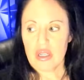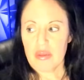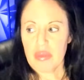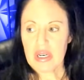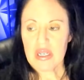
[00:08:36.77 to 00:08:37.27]

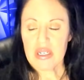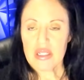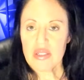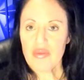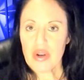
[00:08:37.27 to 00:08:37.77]
But it
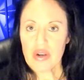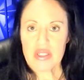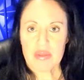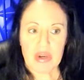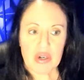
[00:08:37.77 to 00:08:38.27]
is a very
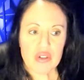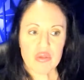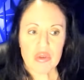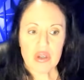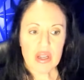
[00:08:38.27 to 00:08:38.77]

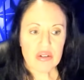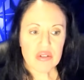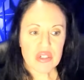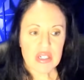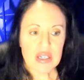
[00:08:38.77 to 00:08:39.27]
spiritual
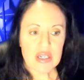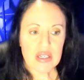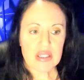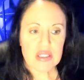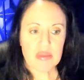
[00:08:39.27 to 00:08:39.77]
energy.
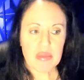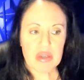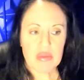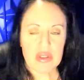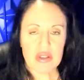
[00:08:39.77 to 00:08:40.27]
It's
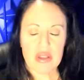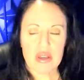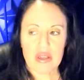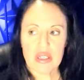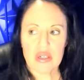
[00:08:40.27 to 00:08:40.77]
somebody with,
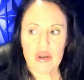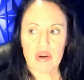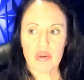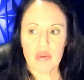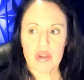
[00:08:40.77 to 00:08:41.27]
you
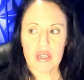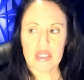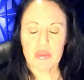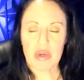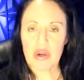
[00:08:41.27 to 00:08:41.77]
know,
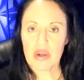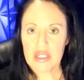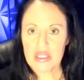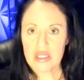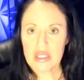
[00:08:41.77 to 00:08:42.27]

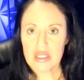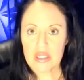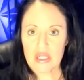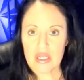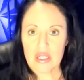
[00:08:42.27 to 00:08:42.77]
experience.
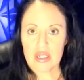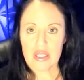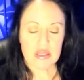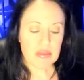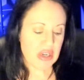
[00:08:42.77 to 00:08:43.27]

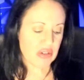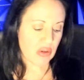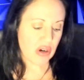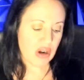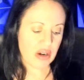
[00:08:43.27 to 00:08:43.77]
It's a major
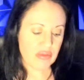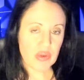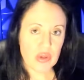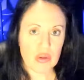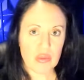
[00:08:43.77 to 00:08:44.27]
arcana
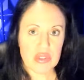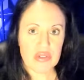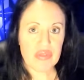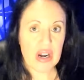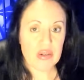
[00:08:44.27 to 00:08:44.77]
for
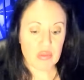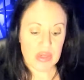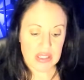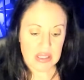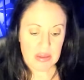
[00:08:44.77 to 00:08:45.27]
divine
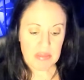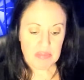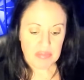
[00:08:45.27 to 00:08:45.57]
wisdom.